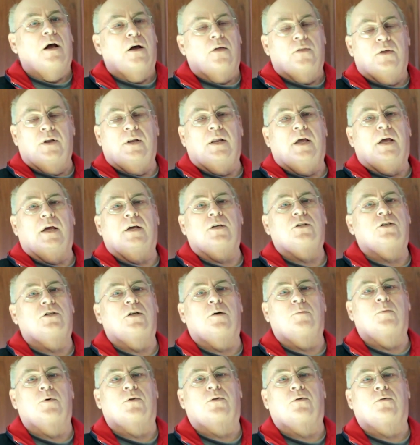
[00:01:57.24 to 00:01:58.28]
The next,
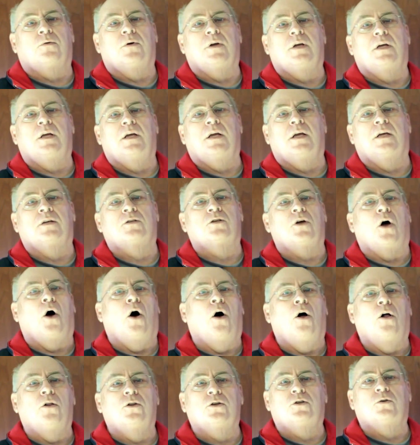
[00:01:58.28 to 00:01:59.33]
number 3, is
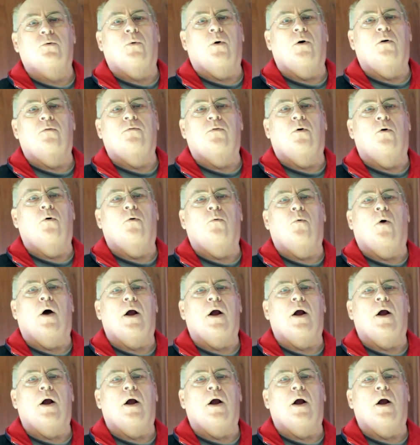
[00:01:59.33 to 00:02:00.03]
all the 12-volt